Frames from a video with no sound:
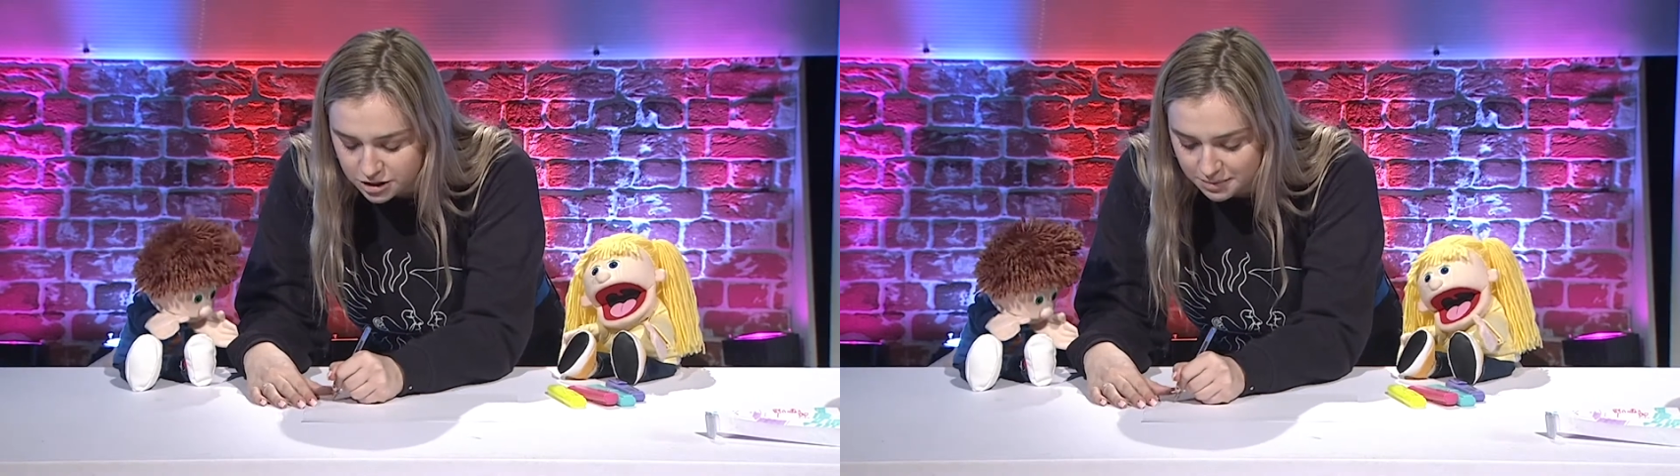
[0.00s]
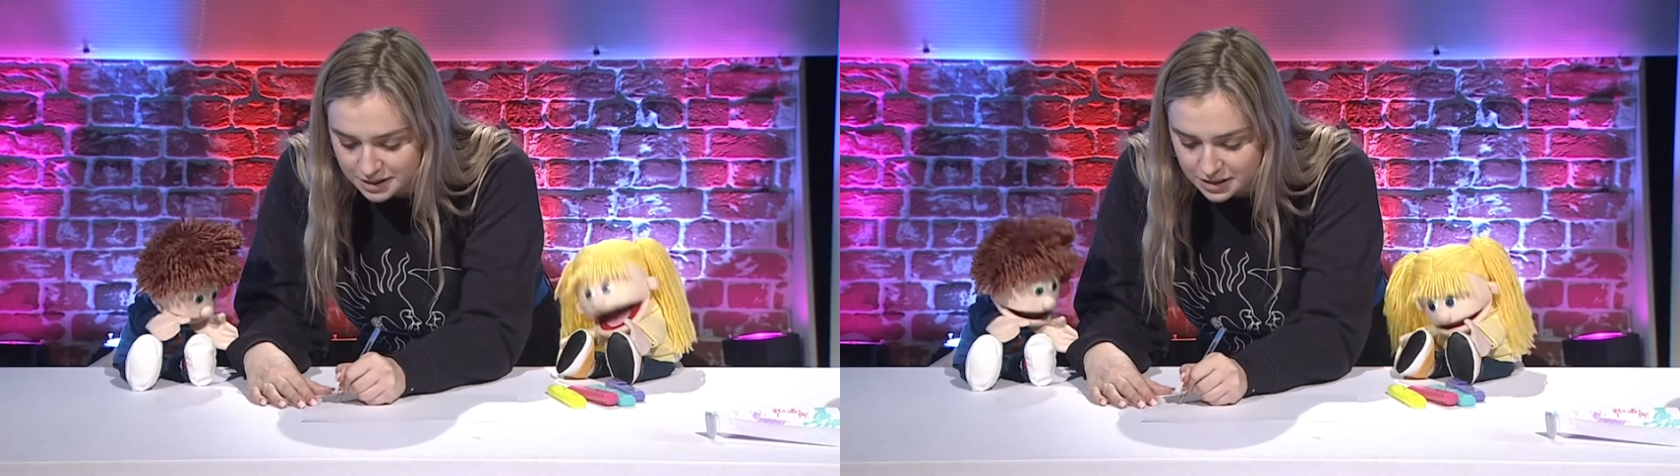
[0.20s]

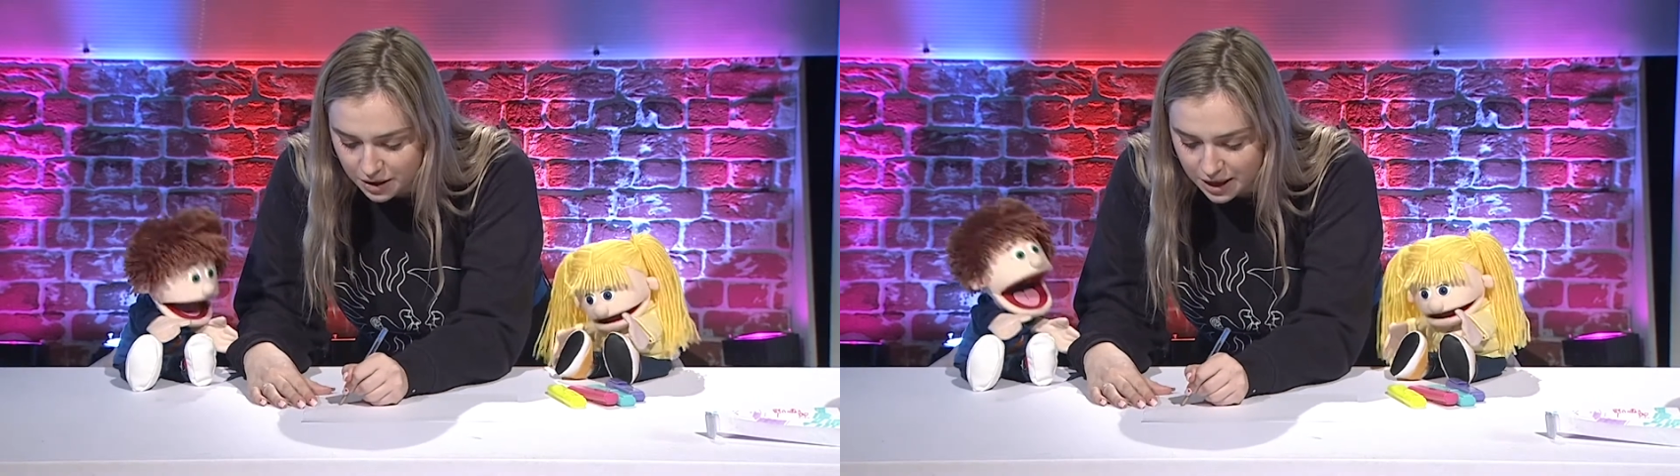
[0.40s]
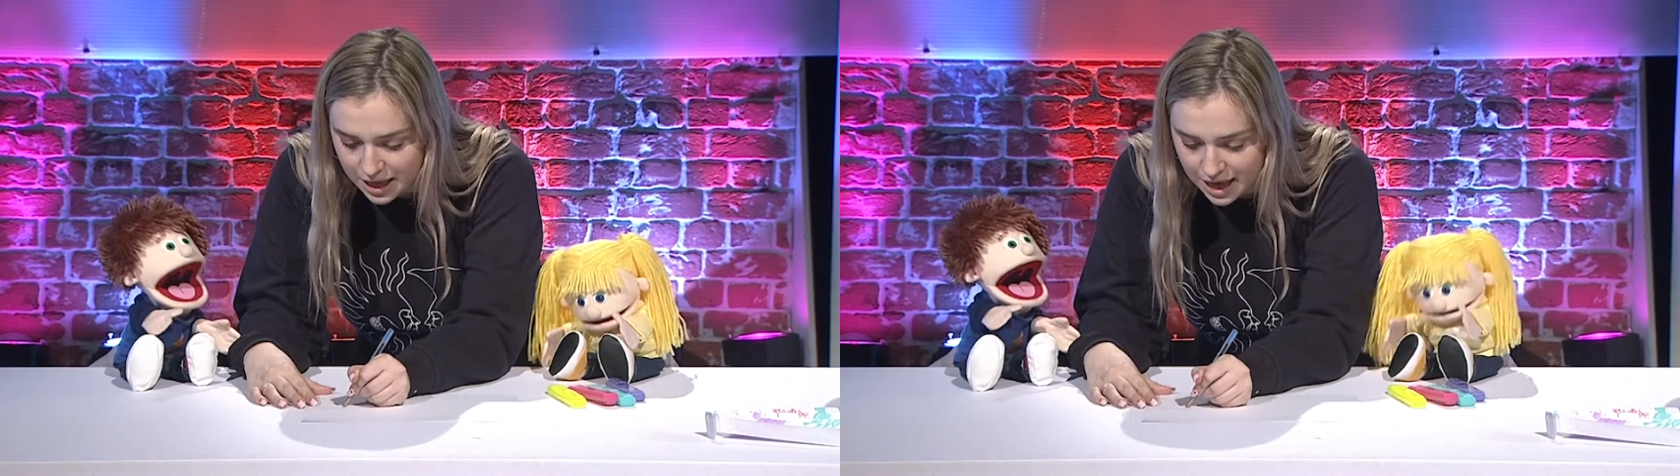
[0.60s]
Timmy.
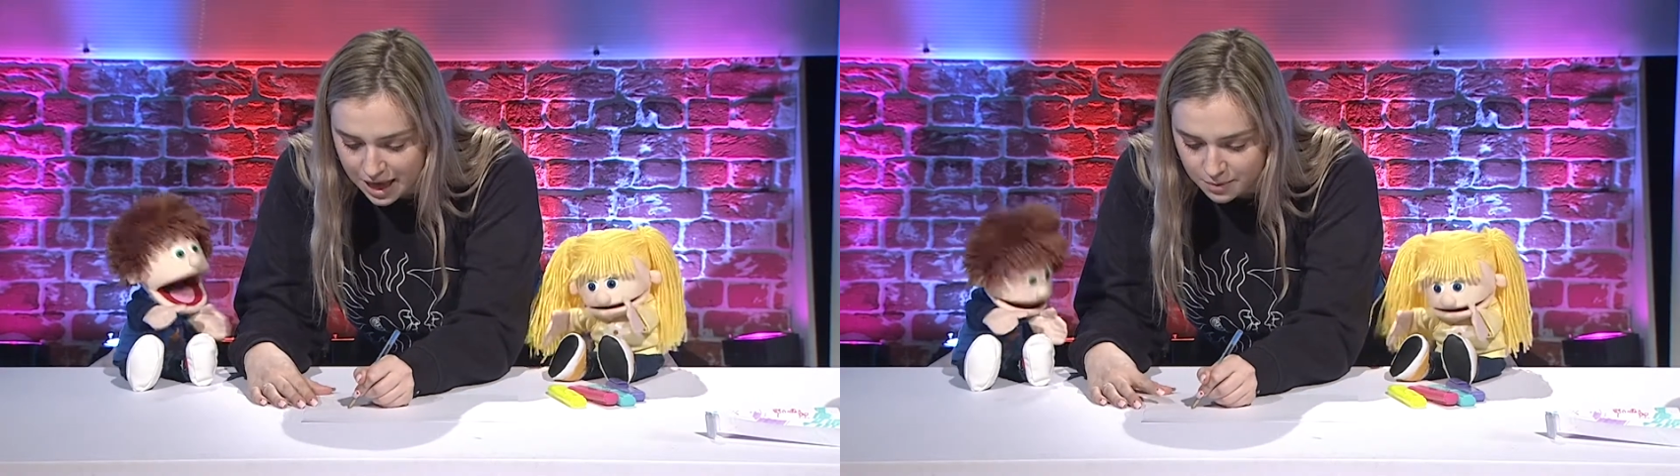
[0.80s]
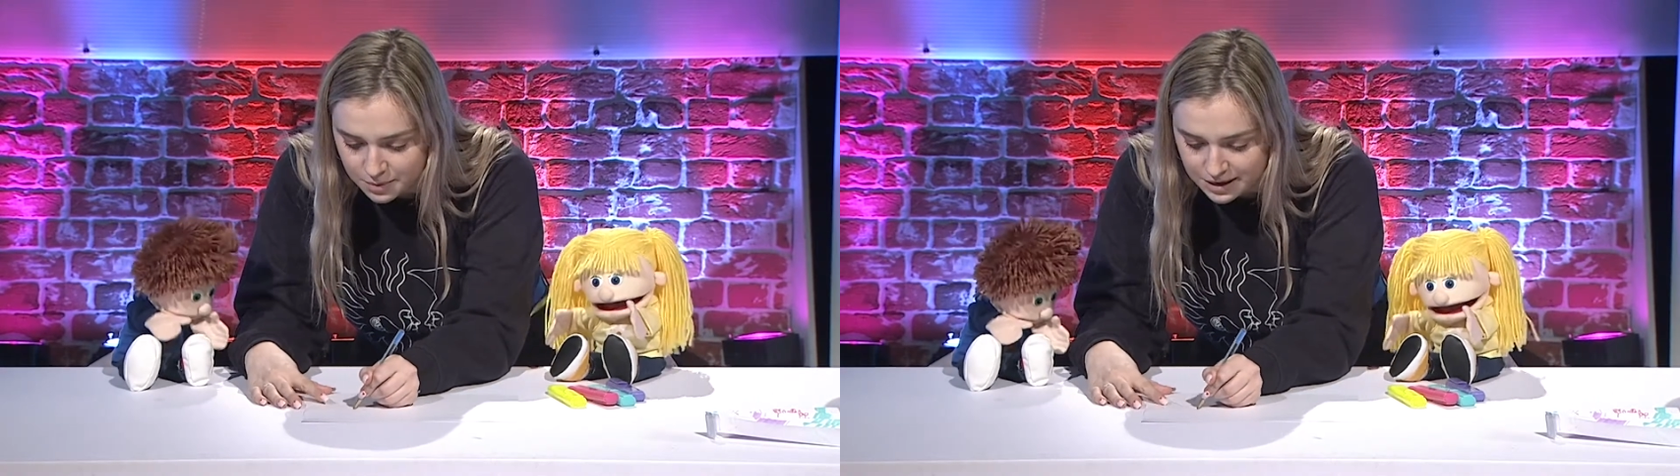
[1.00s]
So
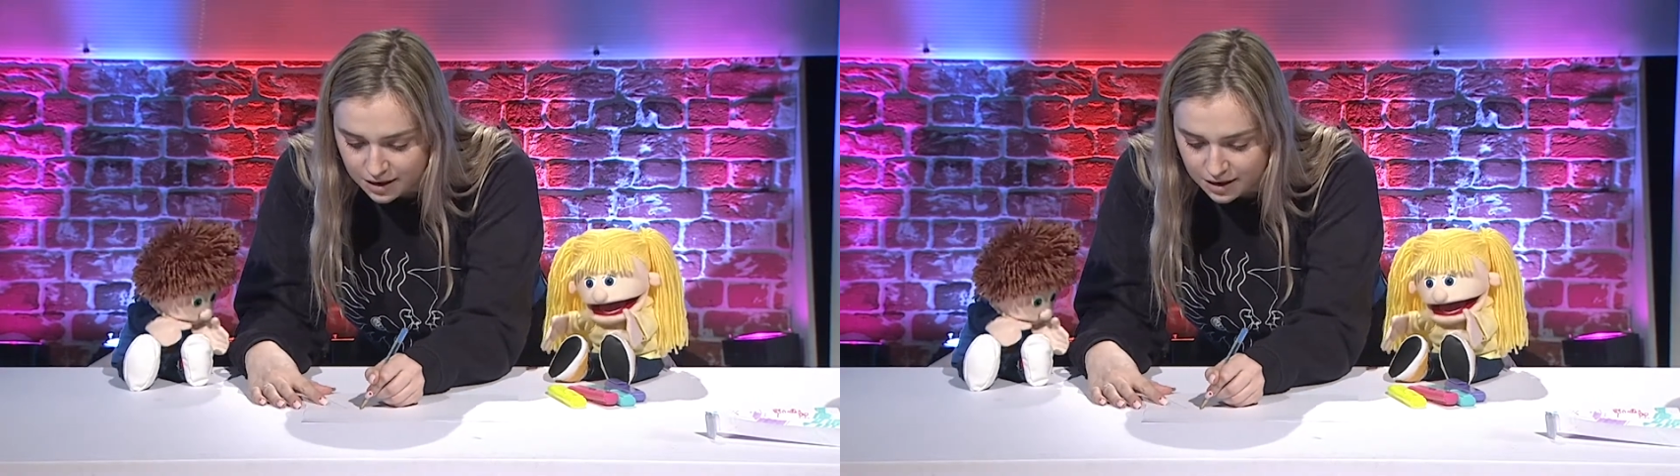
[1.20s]
here we go.